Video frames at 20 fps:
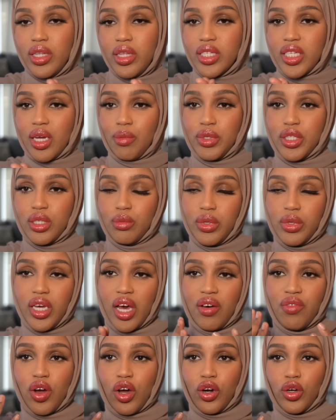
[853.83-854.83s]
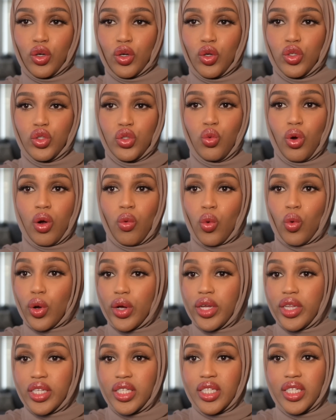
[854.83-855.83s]
this happened to me I've gotten girls who are
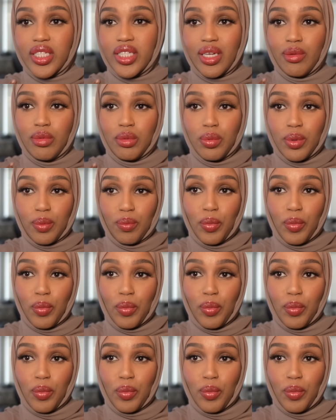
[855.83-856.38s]
worried in the same